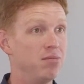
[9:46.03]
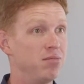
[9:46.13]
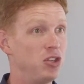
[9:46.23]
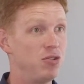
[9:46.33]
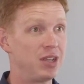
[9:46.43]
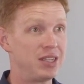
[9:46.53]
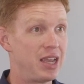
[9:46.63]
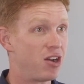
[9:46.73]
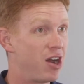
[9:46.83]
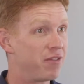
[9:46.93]
you can
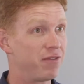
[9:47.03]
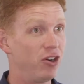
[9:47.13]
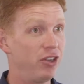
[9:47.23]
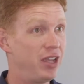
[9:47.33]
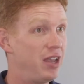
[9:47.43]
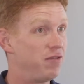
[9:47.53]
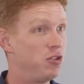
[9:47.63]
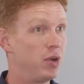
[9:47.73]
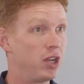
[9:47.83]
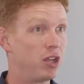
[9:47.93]
take off early if
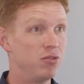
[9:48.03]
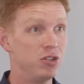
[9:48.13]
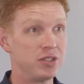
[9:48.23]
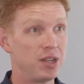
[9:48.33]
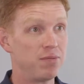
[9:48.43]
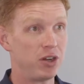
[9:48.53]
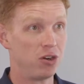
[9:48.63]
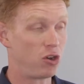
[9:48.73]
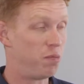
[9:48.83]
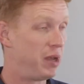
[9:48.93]
you want to go do something,
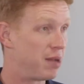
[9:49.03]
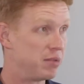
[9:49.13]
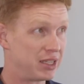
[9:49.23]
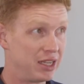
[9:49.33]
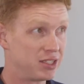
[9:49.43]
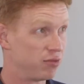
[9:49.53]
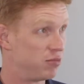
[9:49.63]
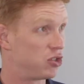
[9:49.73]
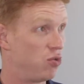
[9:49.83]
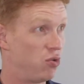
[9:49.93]
or go pick up the kids from
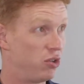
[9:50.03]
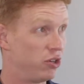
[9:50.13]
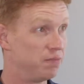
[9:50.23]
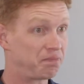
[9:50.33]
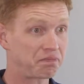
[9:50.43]
school, or